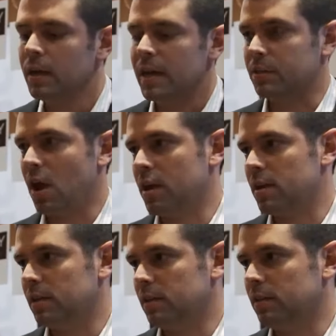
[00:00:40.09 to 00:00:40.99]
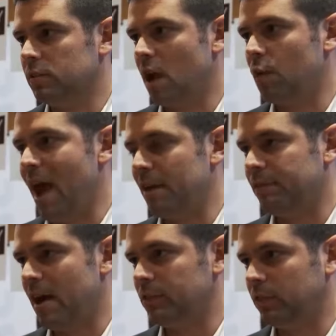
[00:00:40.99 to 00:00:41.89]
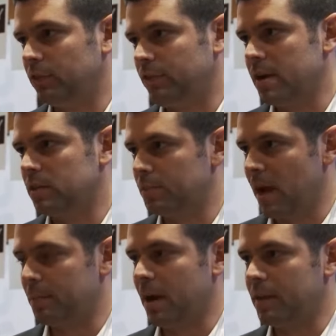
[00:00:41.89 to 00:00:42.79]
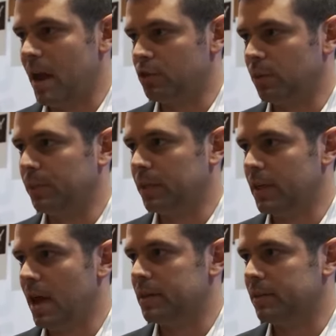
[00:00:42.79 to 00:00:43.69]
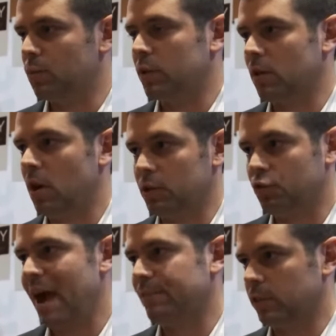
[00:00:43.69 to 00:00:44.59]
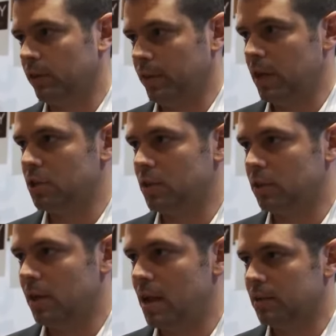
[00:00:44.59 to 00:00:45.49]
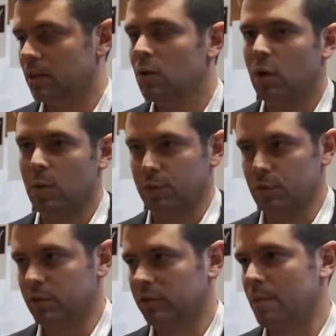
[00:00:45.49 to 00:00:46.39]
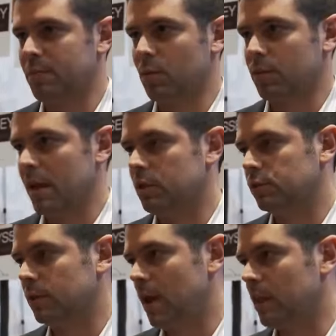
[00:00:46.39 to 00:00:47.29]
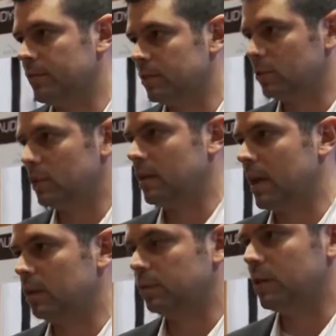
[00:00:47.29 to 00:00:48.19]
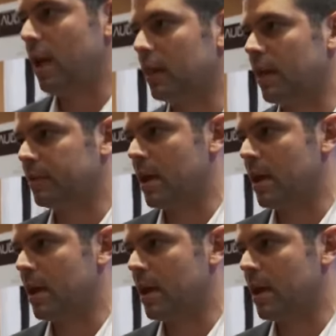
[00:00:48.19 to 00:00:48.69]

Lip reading: It's not a ratified, certified spec by the IEEE yet. It's in what's called a draft certification stance. We went through the same thing with 802.11g and 802.11n.